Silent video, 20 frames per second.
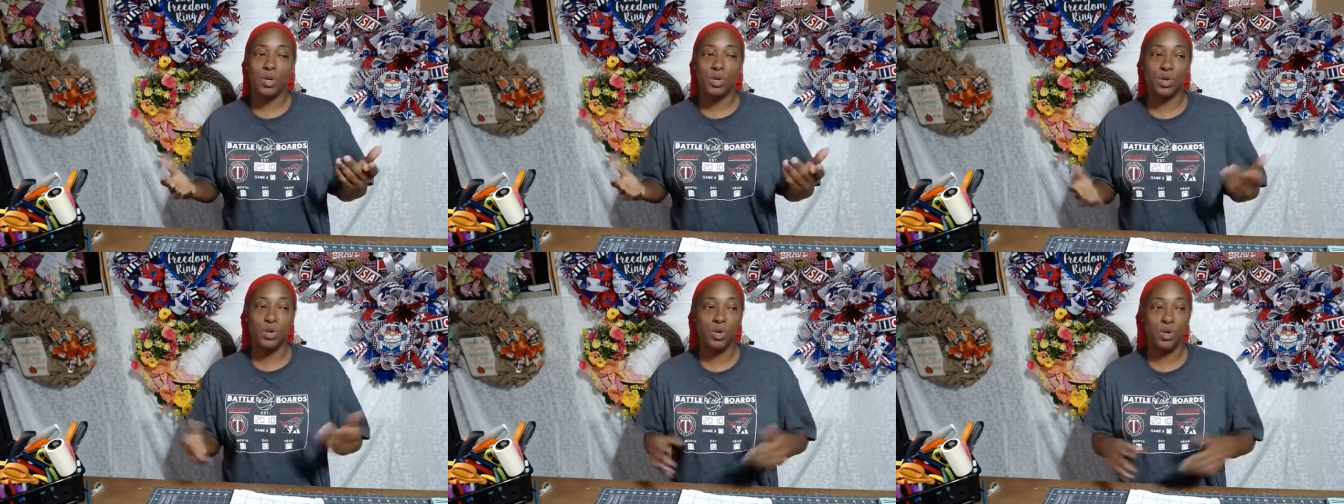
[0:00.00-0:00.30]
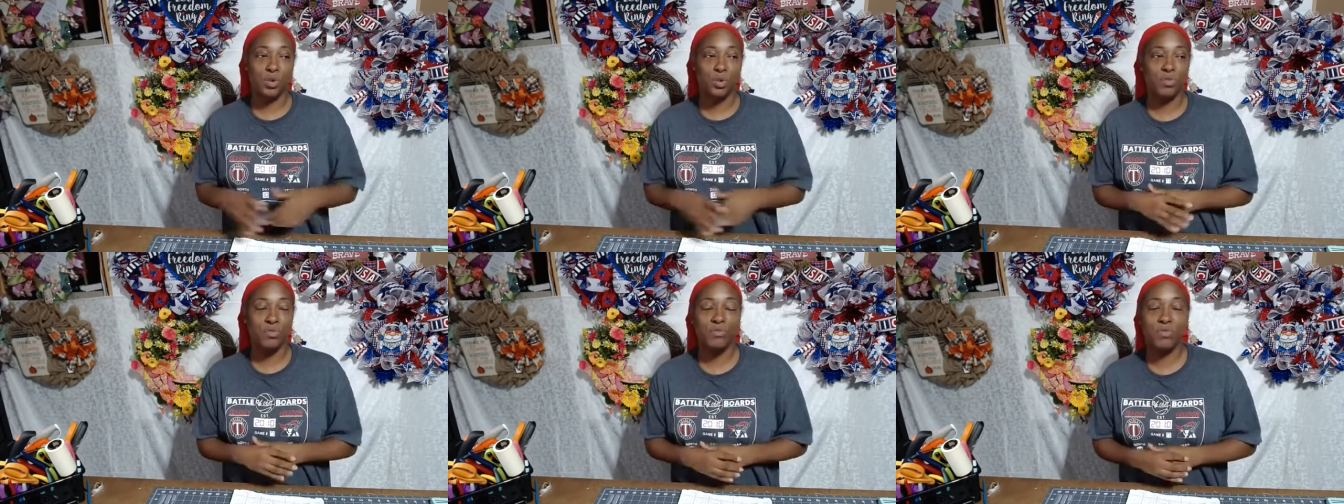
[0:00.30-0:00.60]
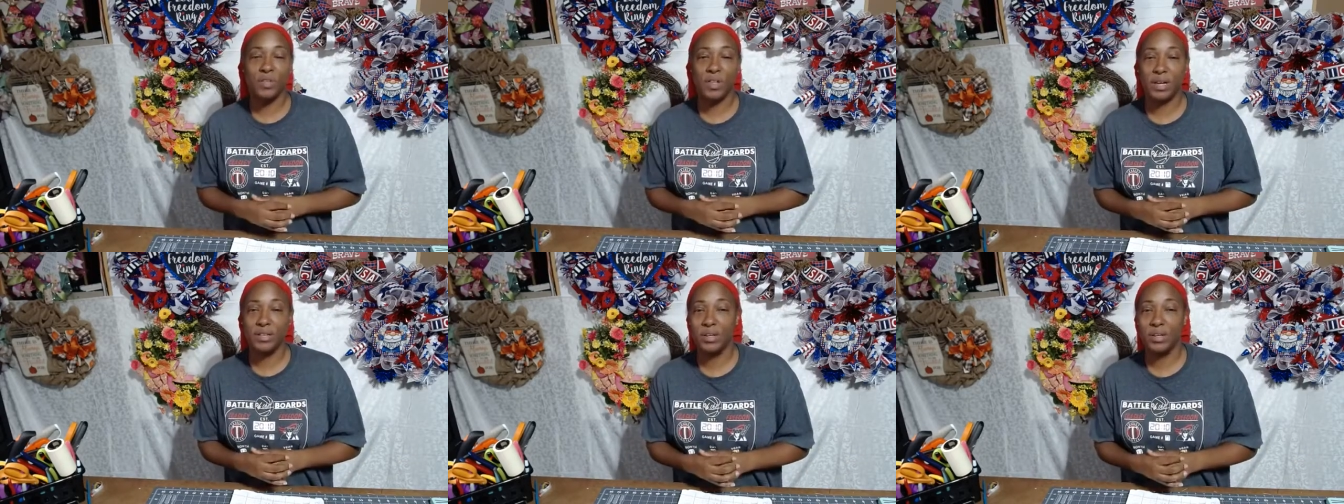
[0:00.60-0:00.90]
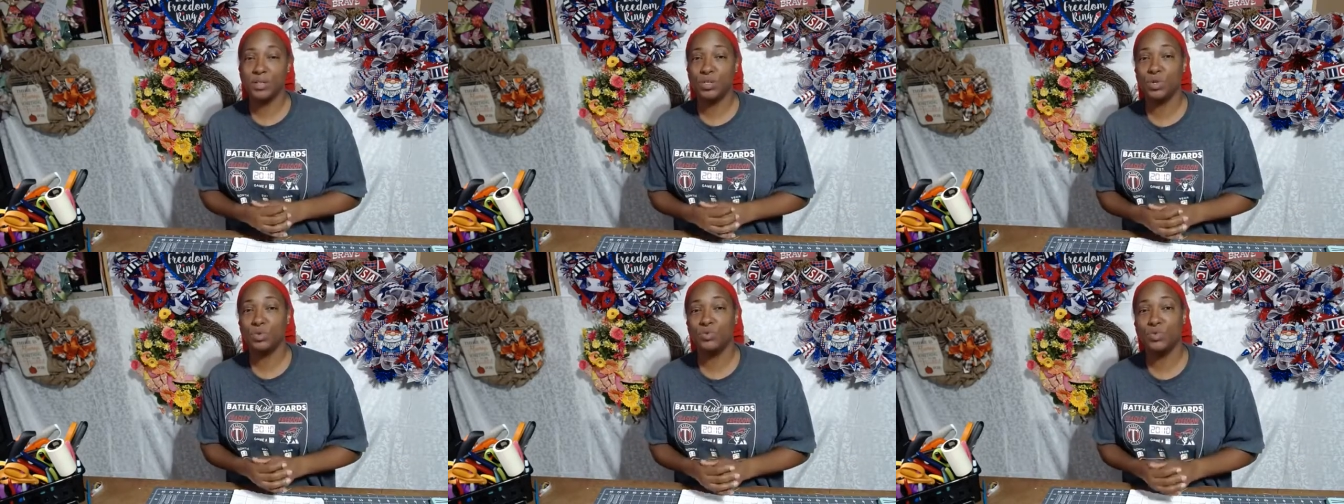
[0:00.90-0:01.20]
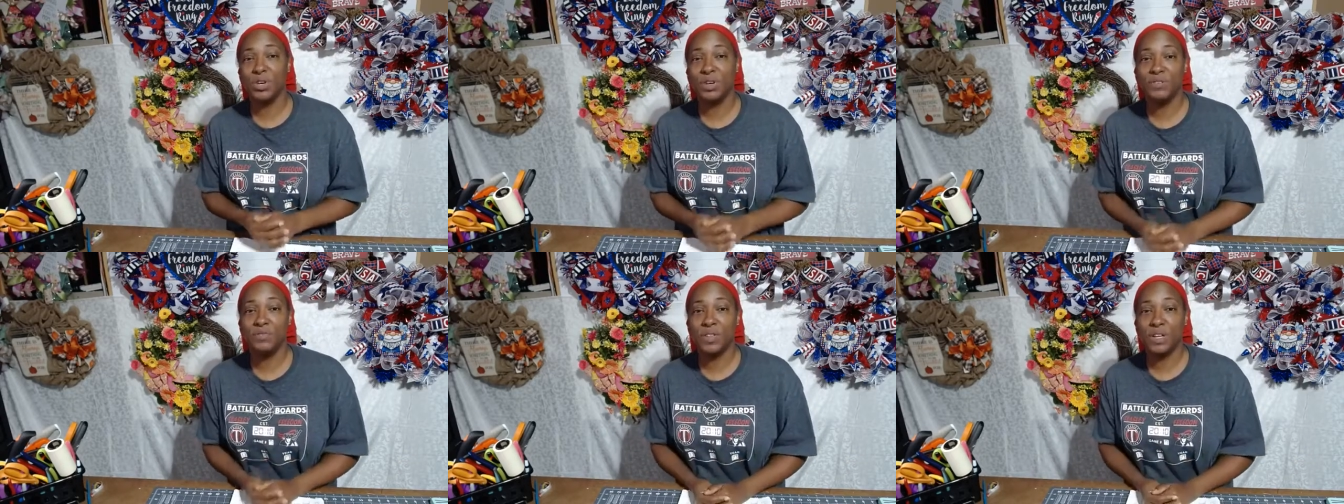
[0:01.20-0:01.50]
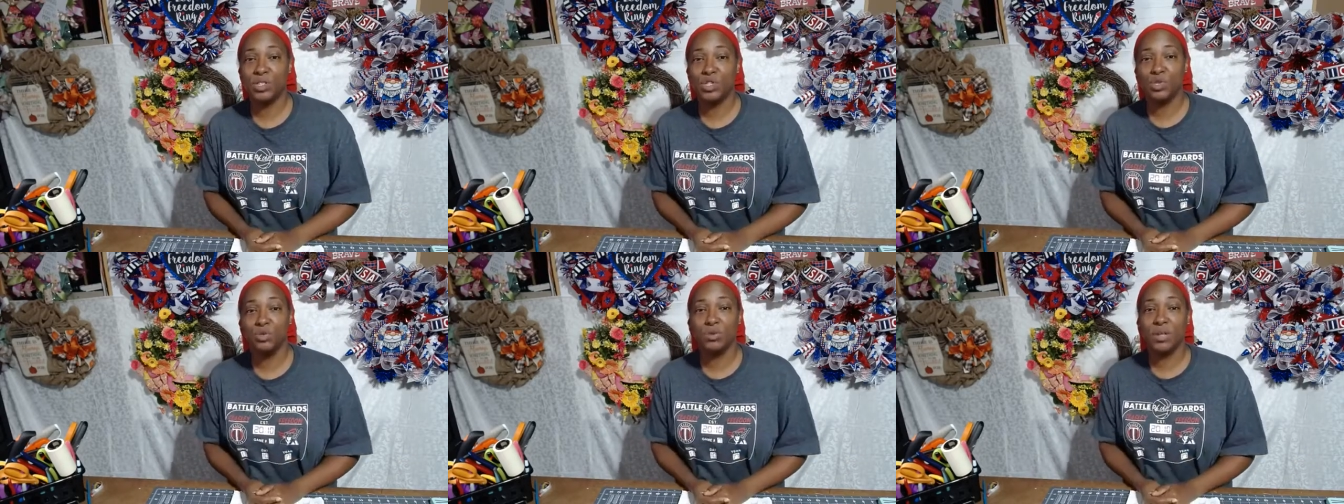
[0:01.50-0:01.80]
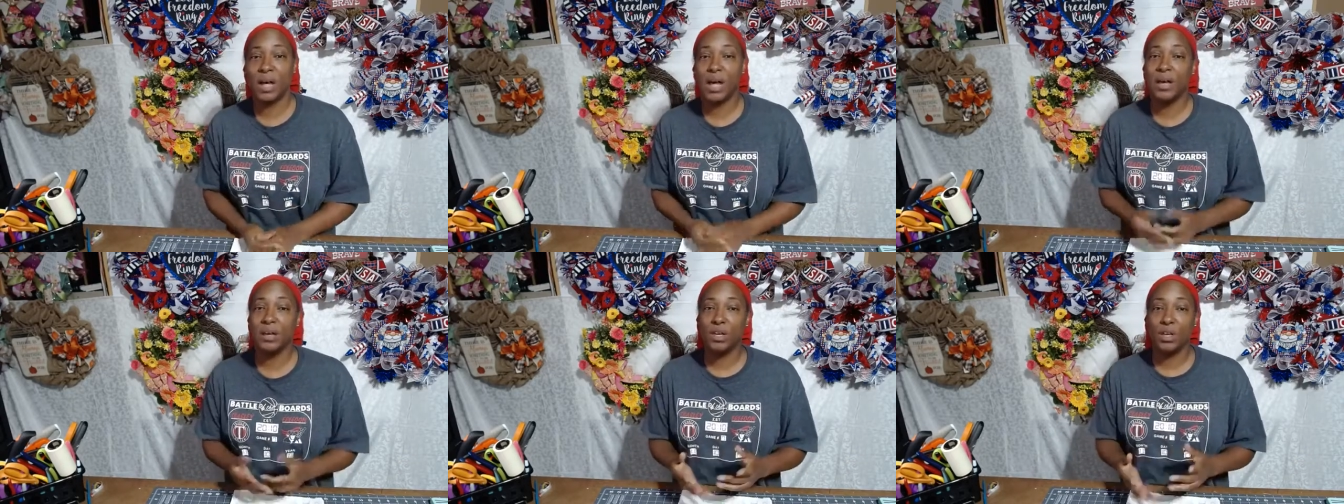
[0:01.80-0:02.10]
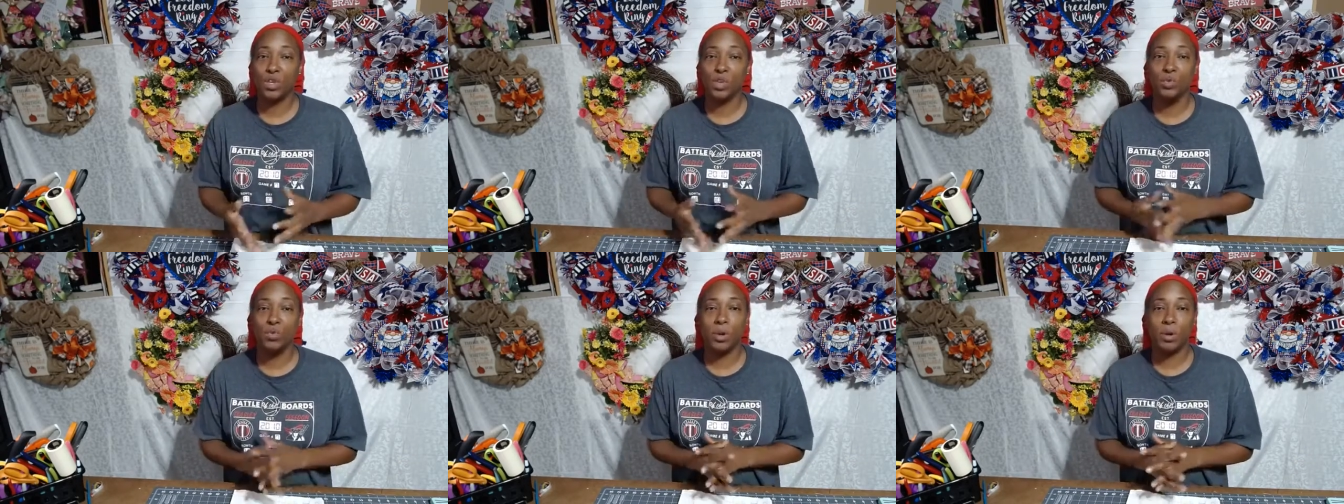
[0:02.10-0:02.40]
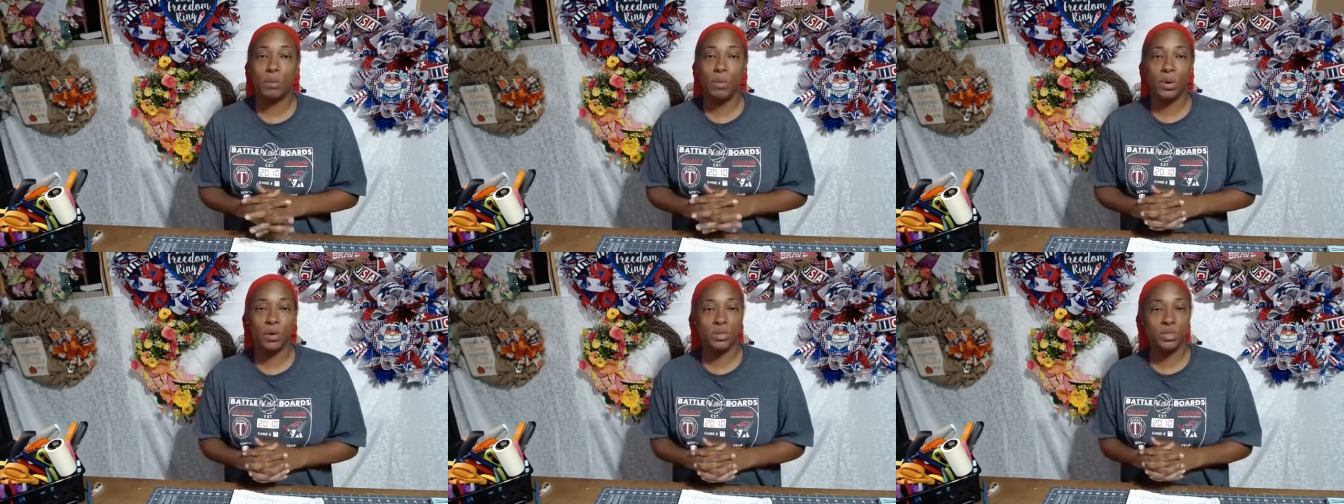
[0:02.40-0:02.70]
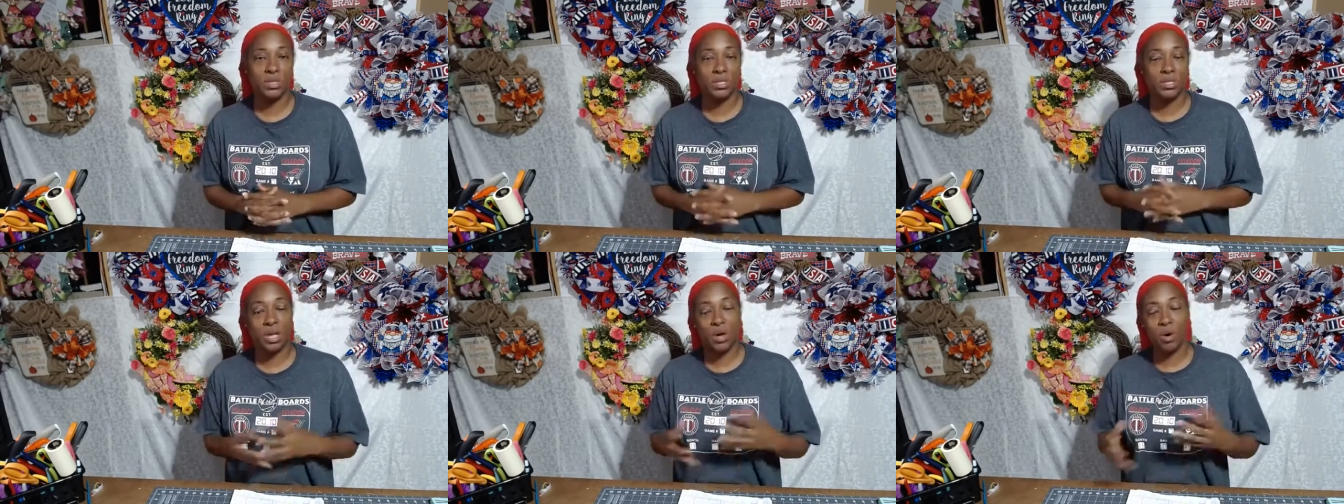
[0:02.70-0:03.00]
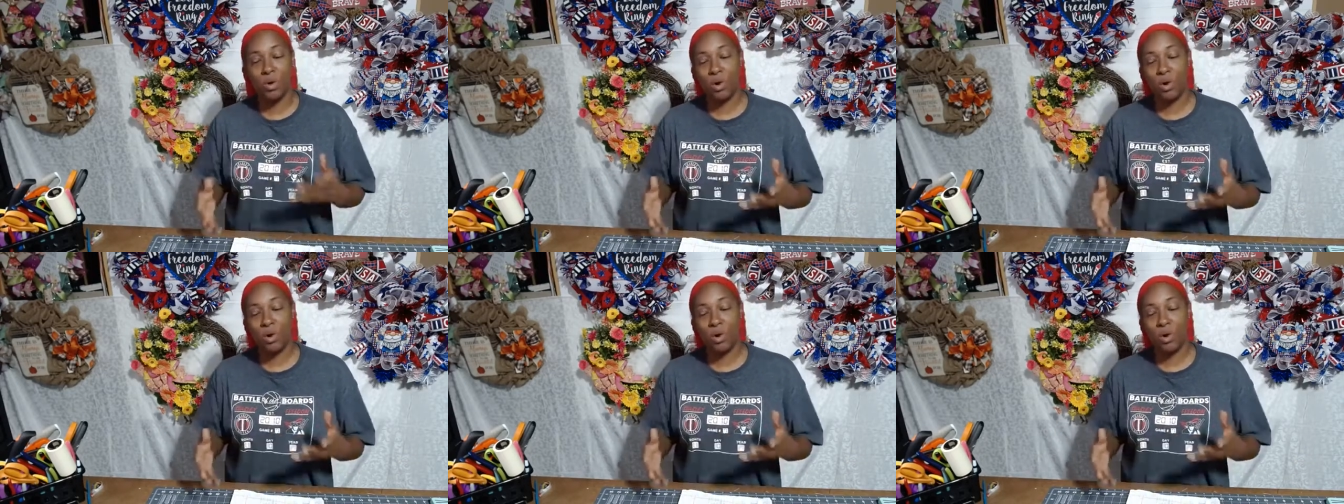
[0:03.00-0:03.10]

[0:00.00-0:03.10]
you feel like there's a wreath that you like and you want to purchase it,